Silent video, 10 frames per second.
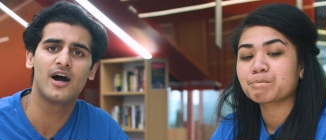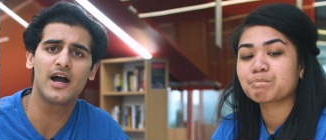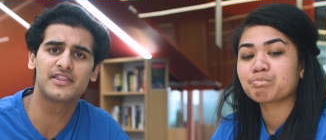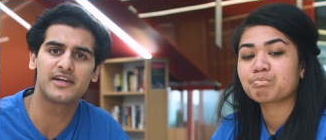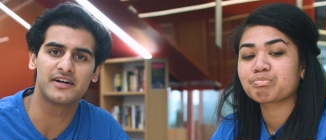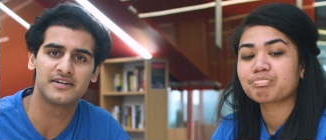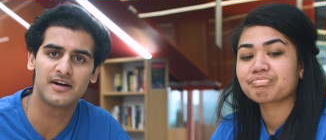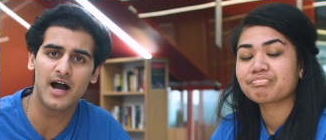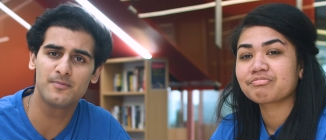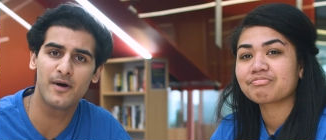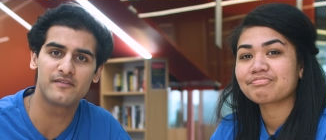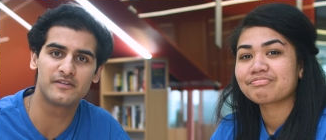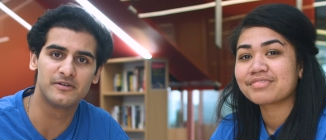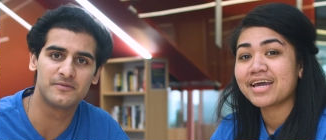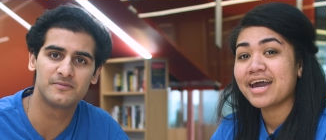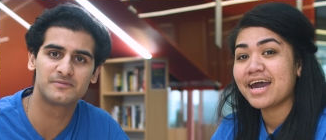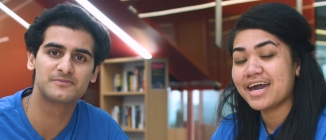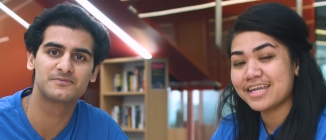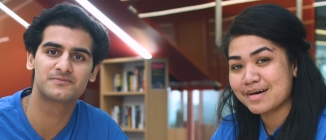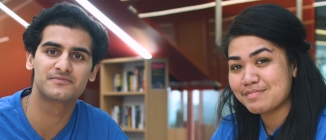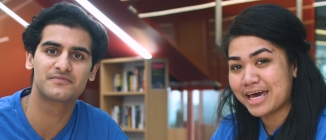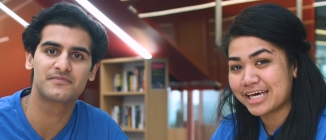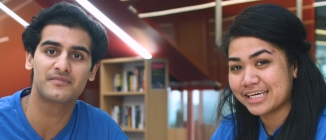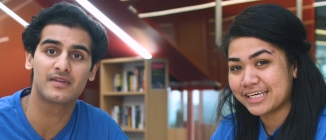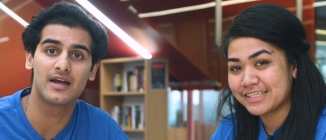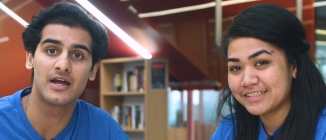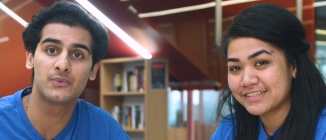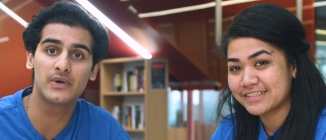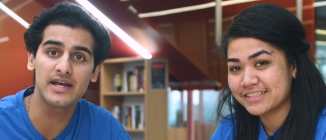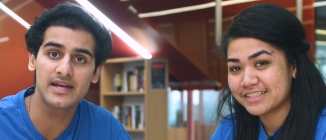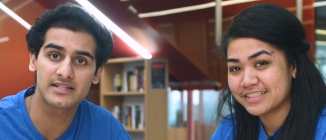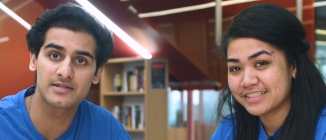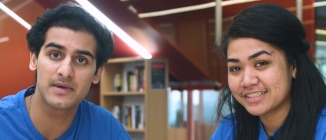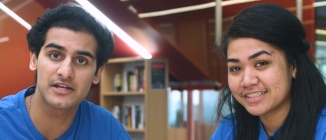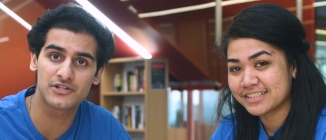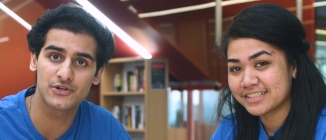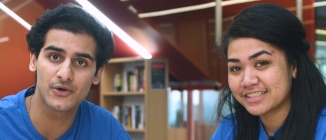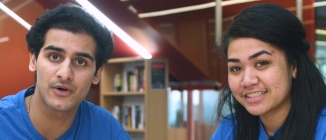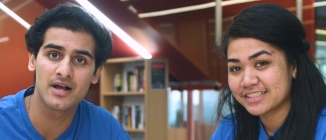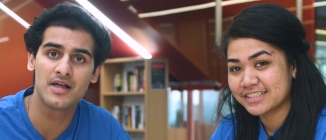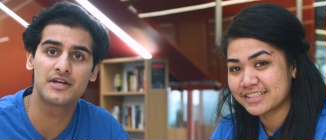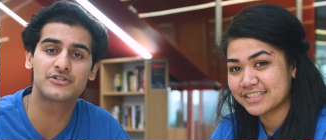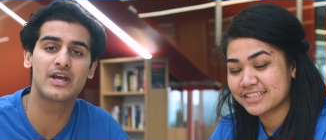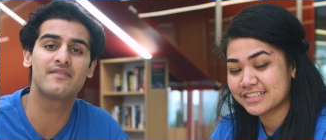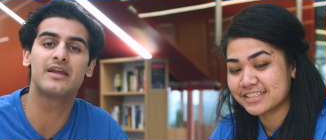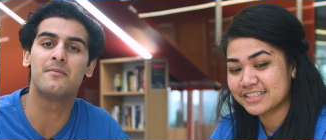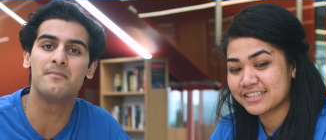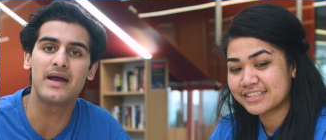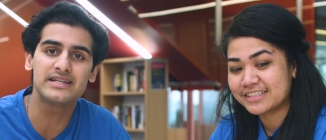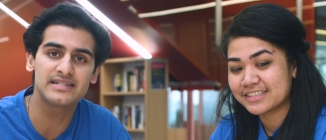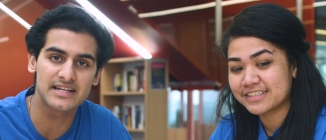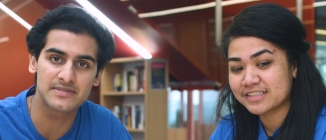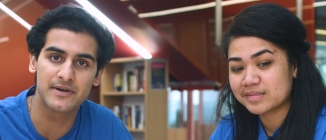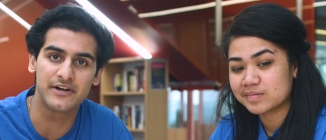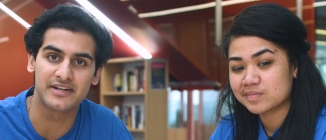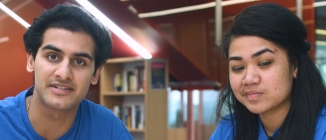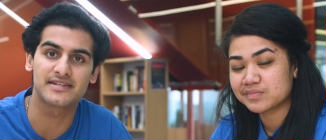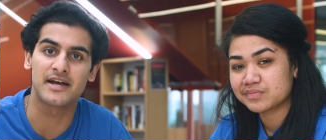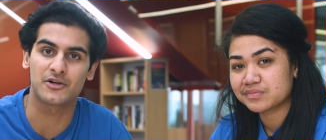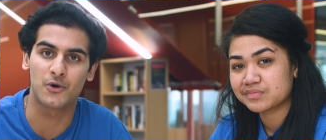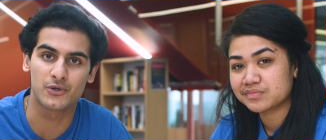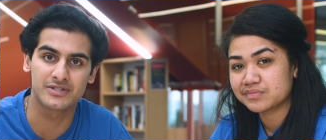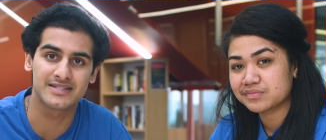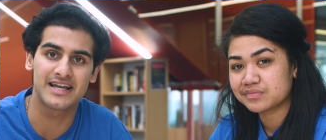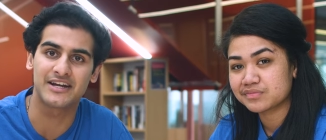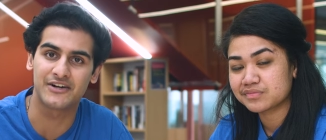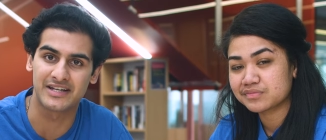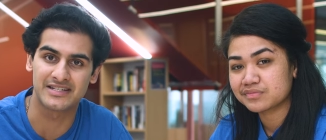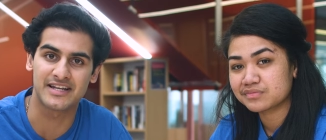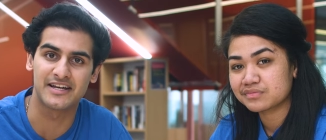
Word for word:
Speaker 1: Hi there, I'm Bhavin. And I'm Aggie. And we're here to make sure that you have an amazing experience at Courses and Careers